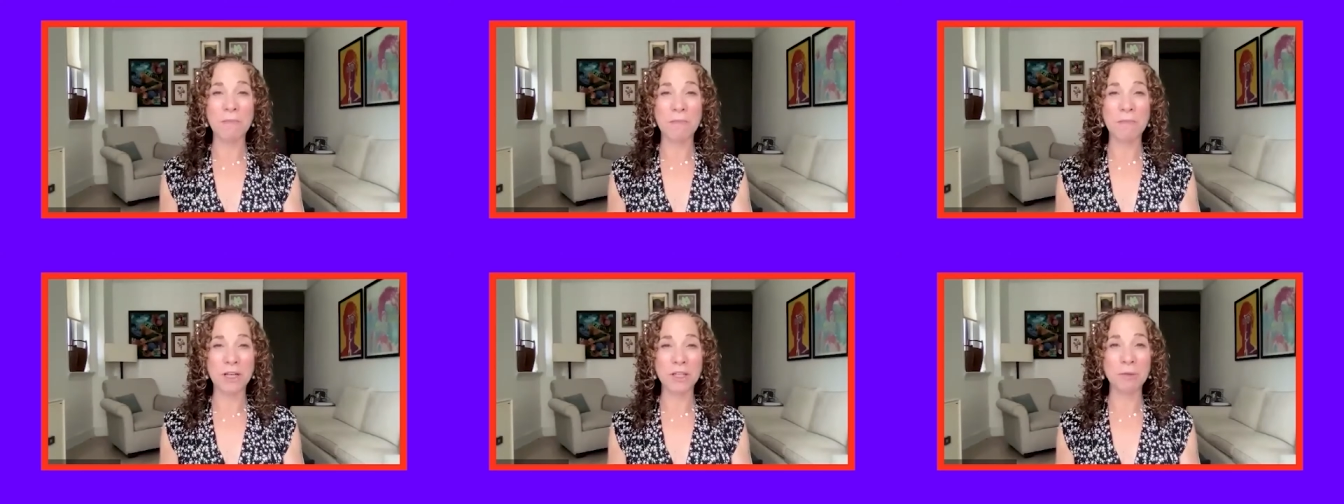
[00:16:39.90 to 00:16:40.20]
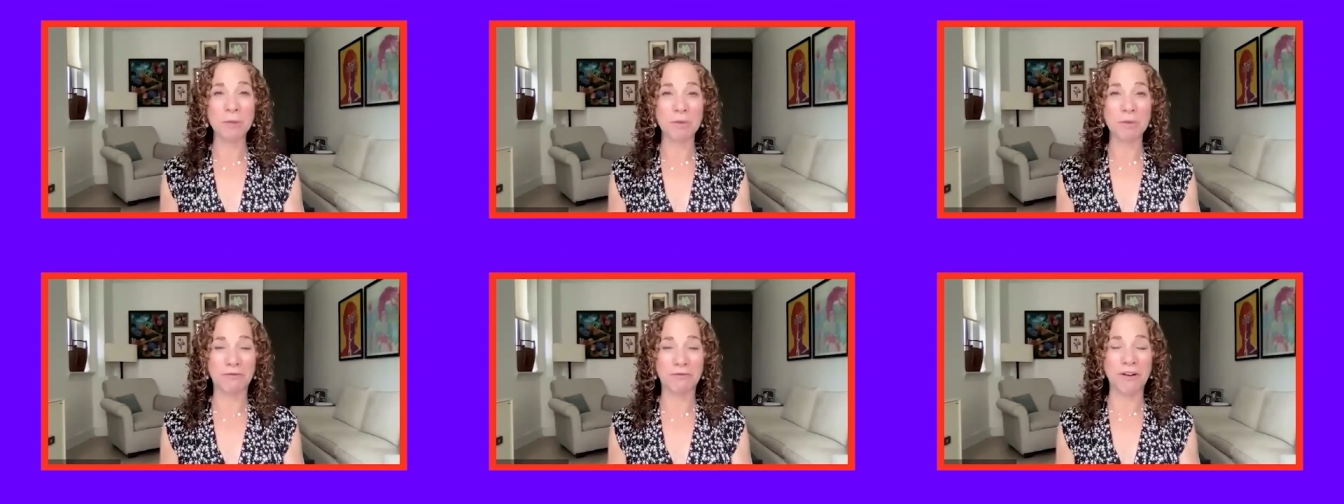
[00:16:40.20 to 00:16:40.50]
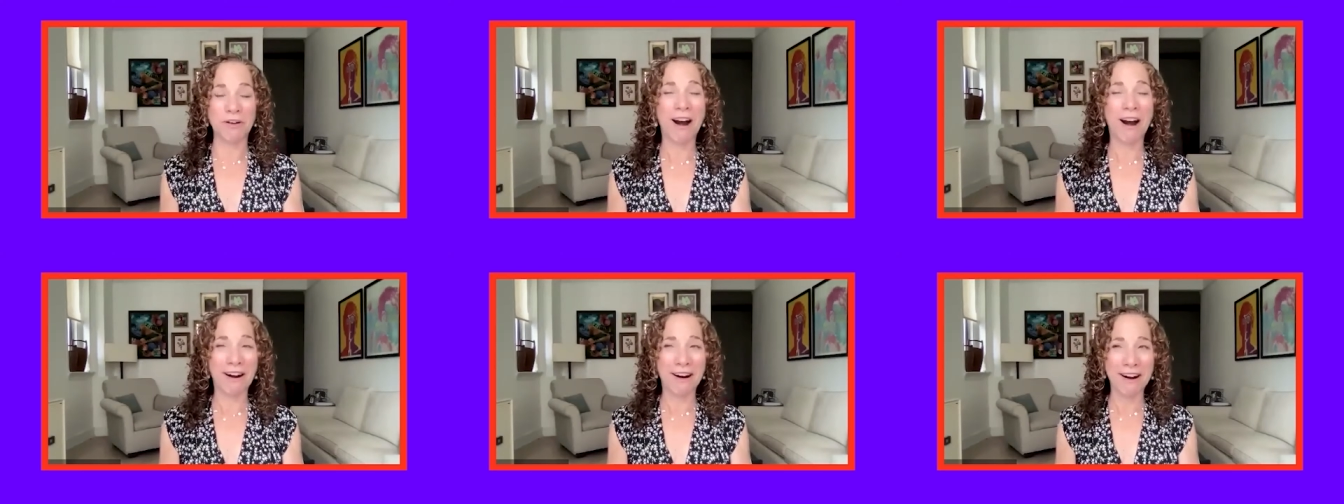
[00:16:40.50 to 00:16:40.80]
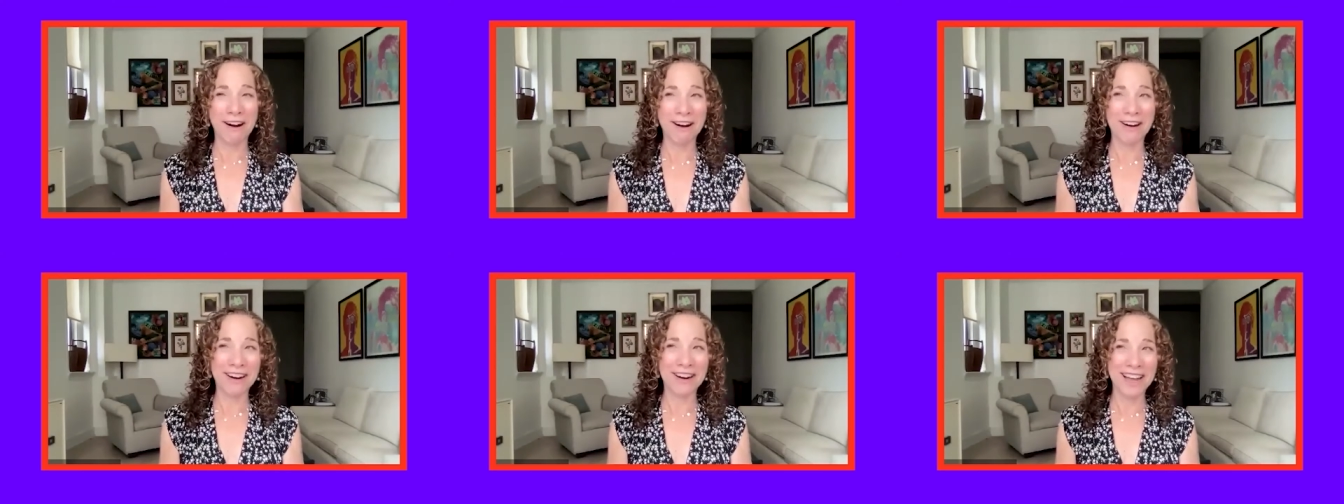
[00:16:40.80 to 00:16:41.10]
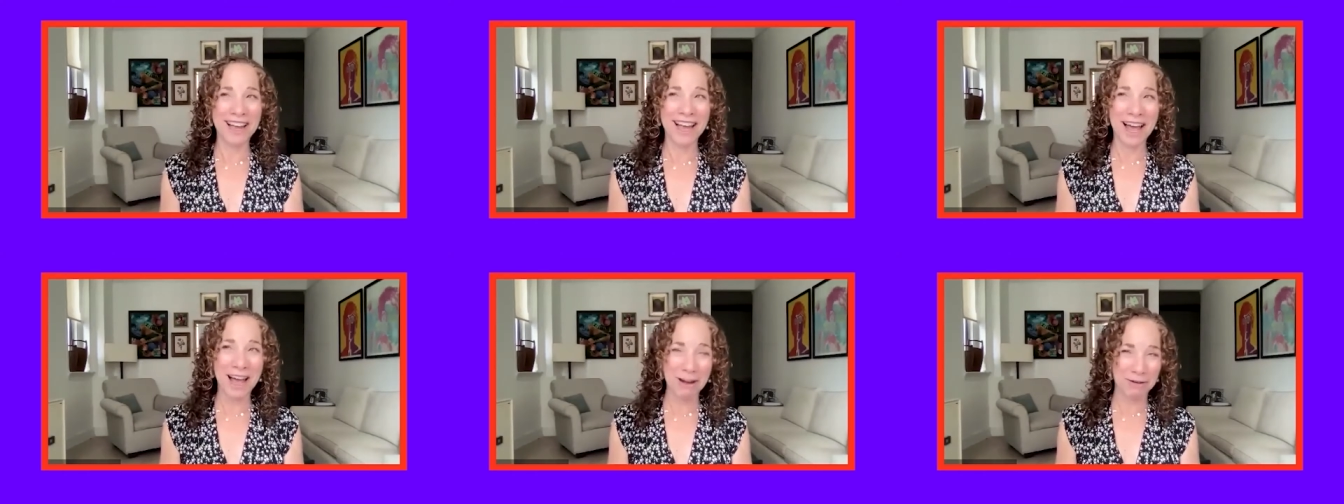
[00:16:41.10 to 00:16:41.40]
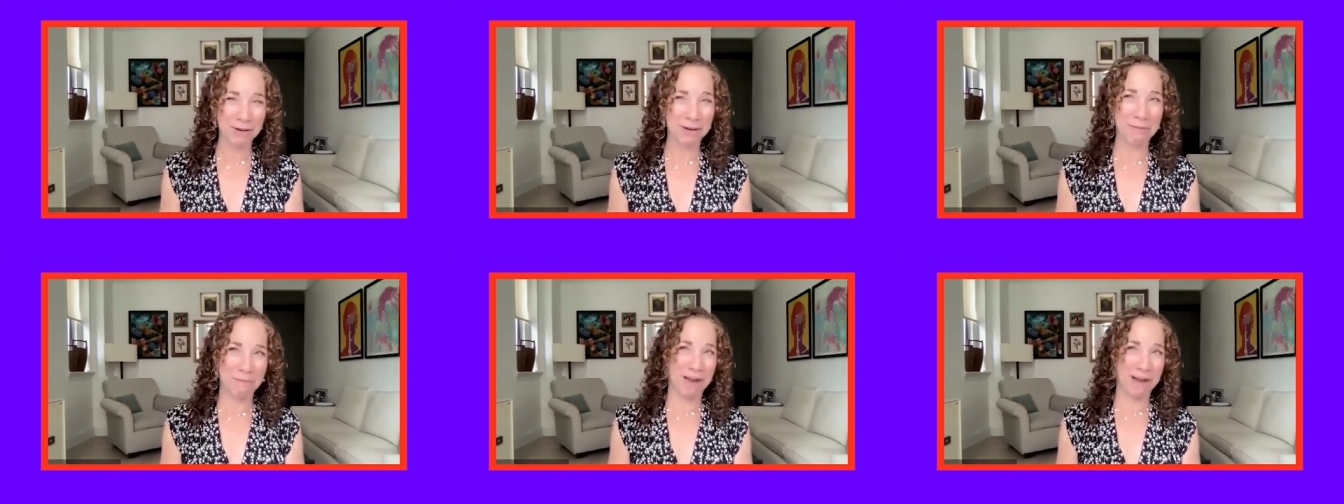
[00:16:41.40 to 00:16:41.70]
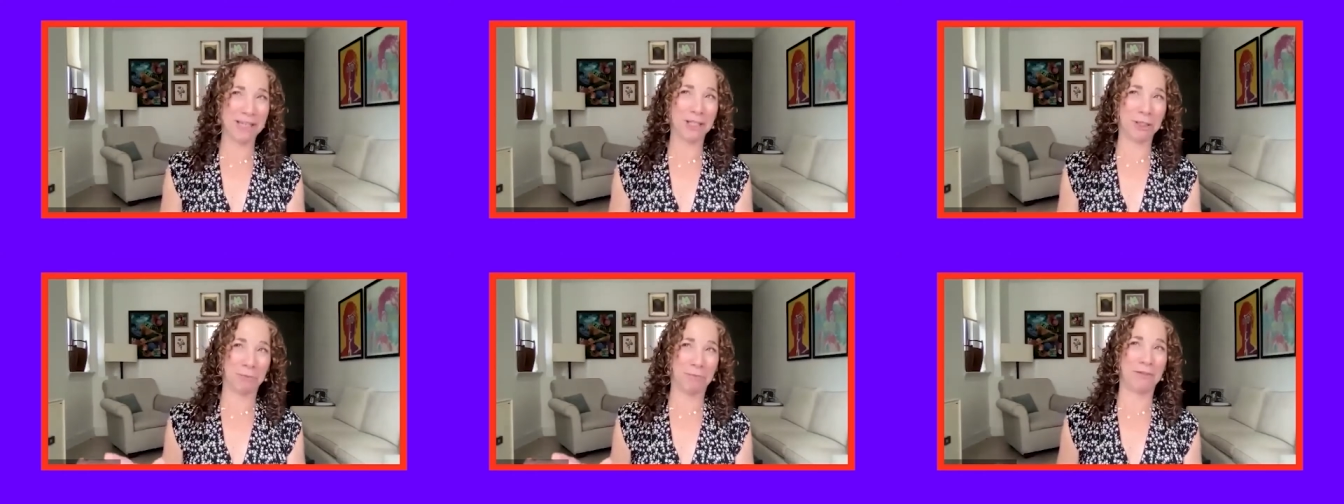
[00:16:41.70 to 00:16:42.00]
I would much prefer I
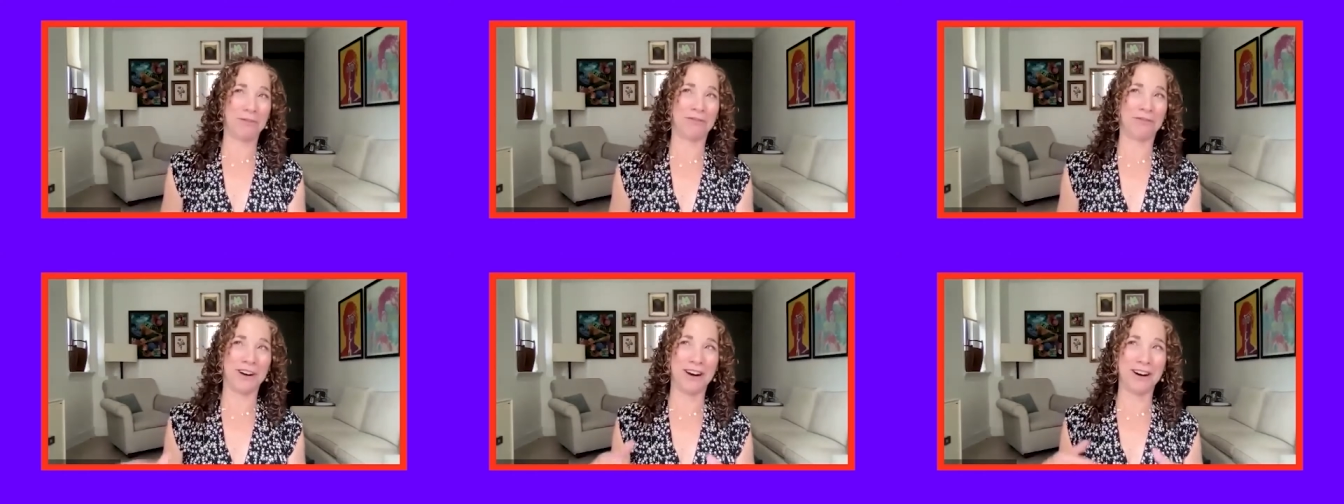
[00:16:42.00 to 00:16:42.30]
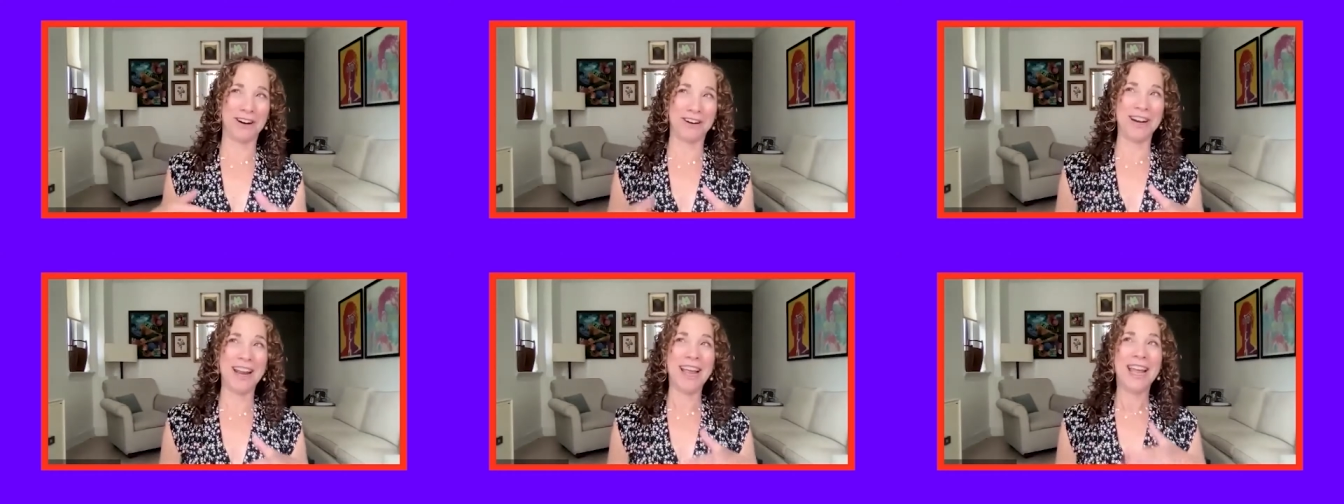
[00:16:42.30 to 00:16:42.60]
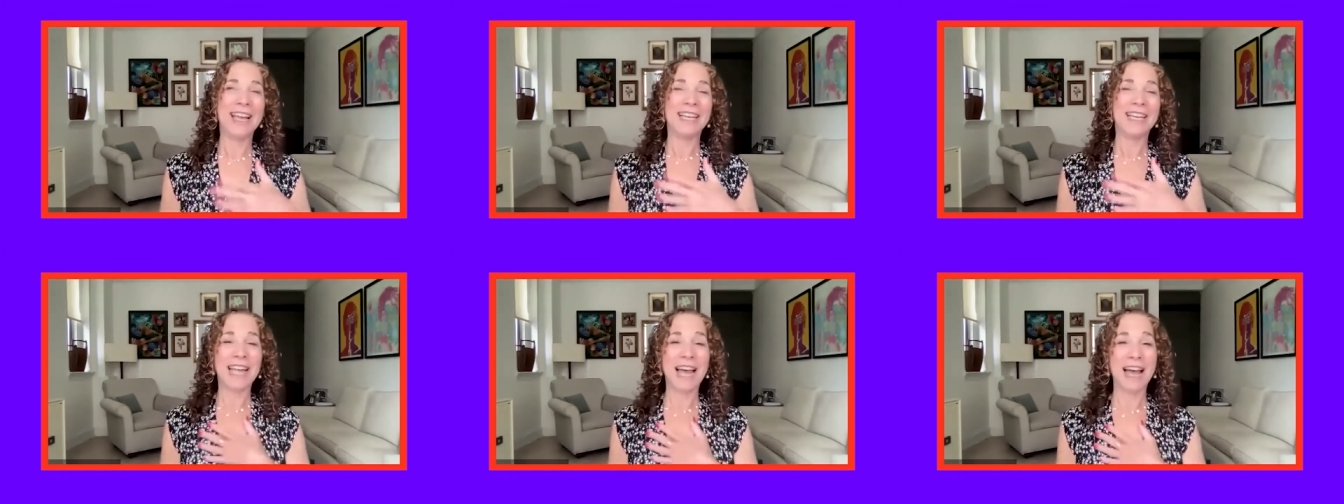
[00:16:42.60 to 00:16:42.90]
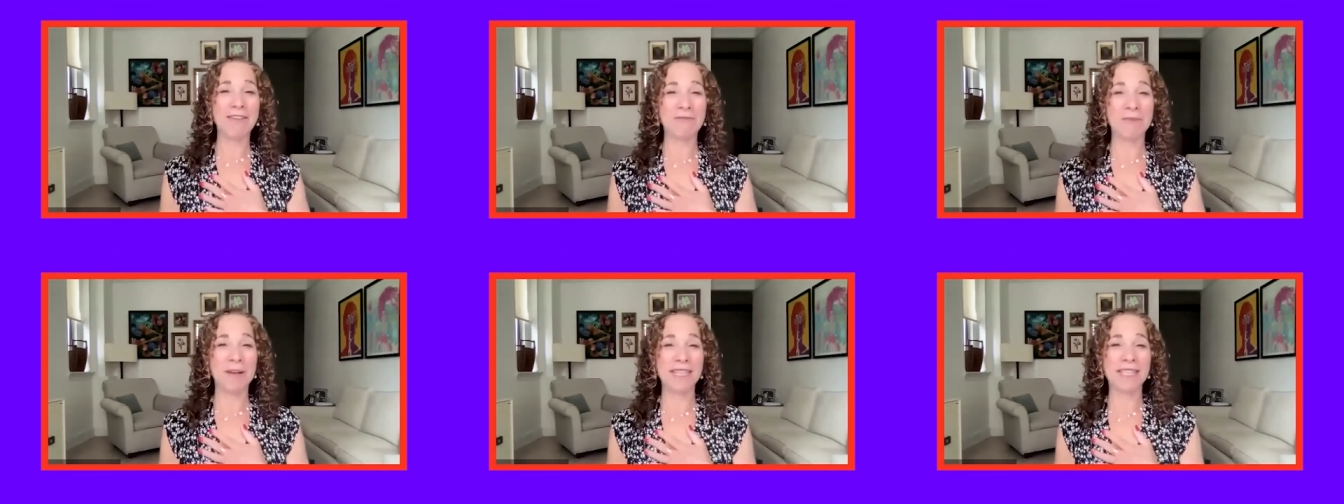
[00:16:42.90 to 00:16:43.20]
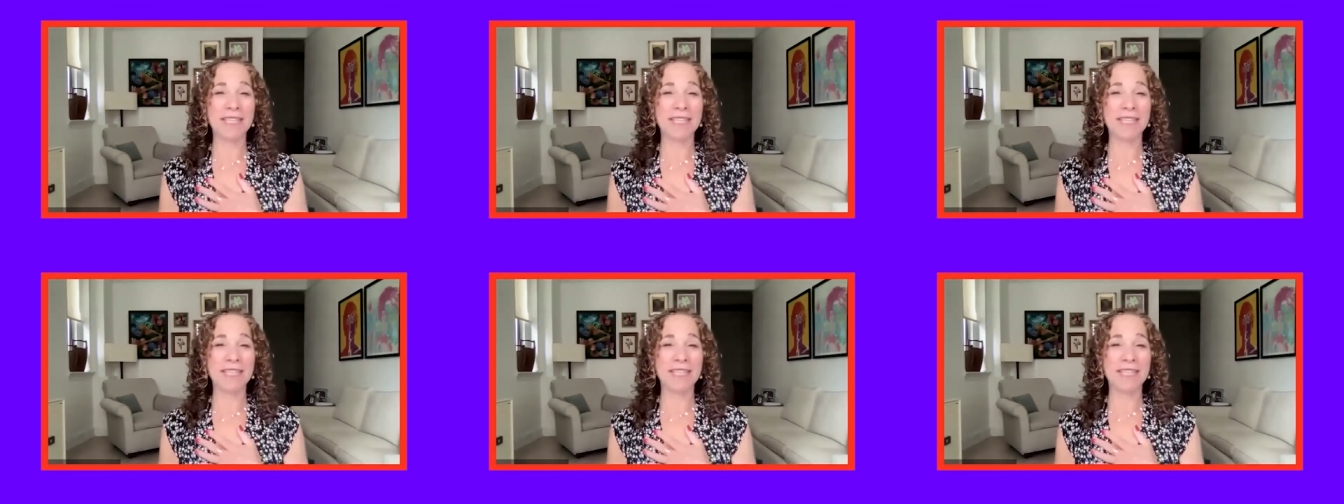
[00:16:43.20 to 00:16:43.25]
would much prefer to